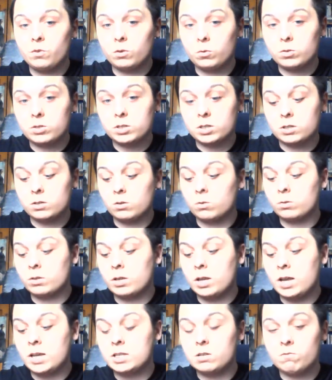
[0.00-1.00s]
to focusing
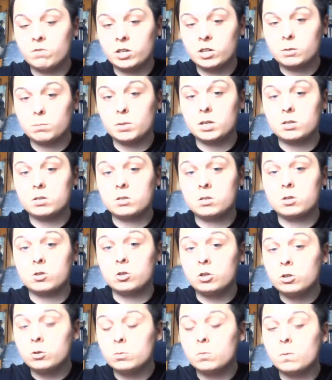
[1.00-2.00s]
on Eddie
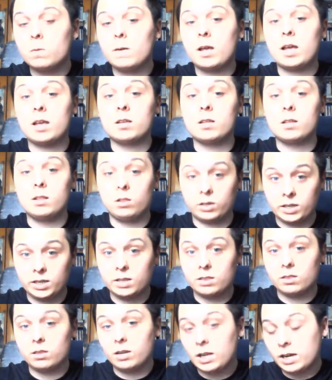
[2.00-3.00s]
Redmayne's Newt,
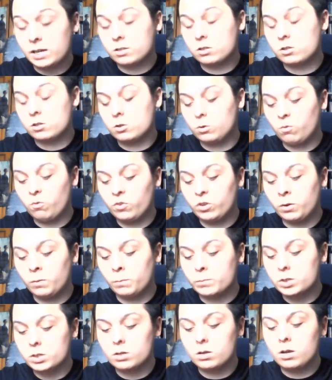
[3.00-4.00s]
like in the last two
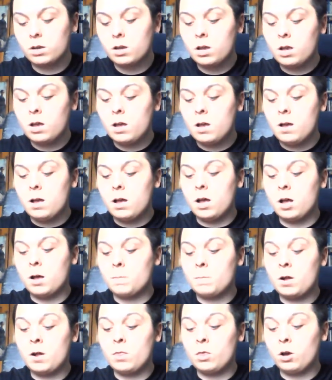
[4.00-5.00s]
films.
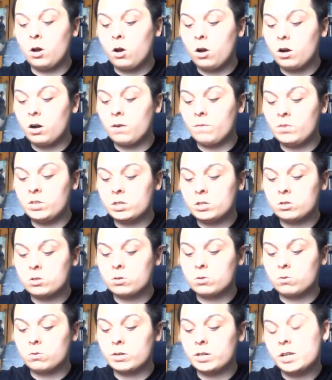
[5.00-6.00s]
At the heart of this
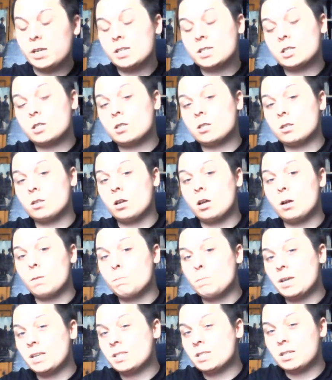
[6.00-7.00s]
story is
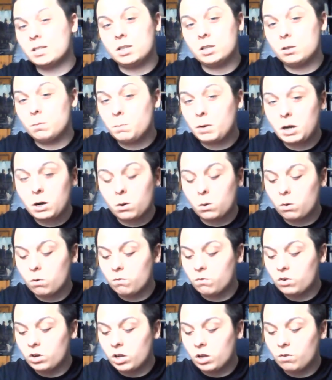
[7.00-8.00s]
basically the power
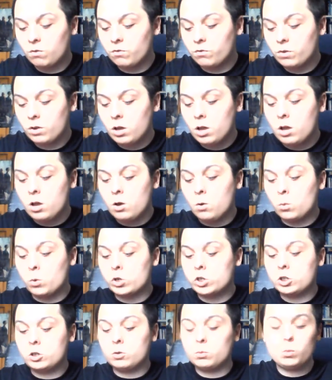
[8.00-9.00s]
of love,
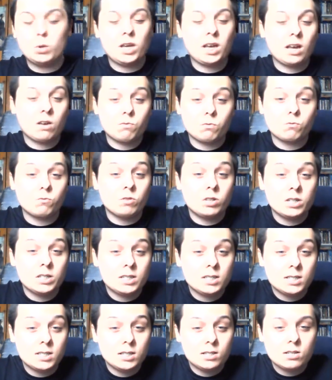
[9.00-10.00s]
which we haven't
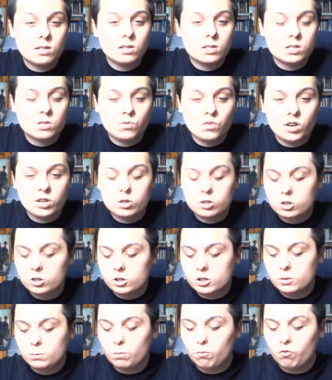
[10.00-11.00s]
really seen in this
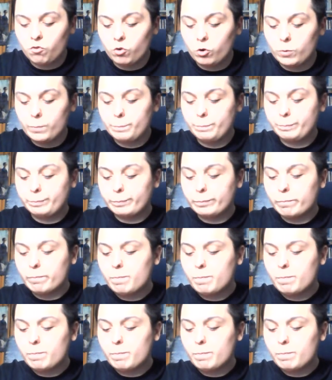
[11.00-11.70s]
franchise before,